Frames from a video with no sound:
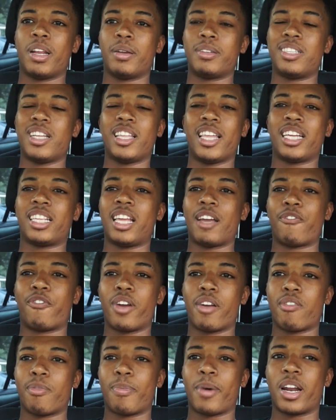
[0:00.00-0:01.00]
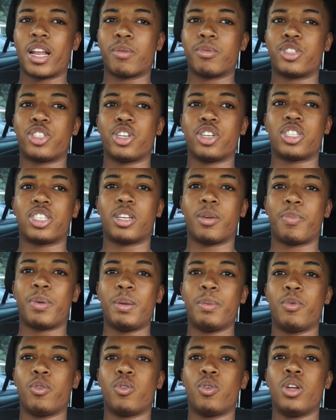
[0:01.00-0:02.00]
it's not like that for everybody. I'm sure some
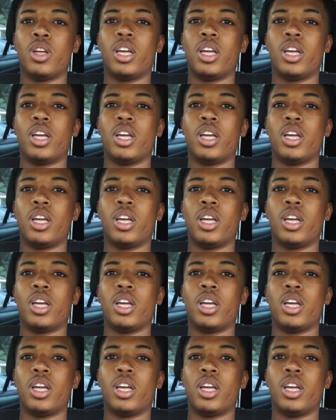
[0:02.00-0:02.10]
people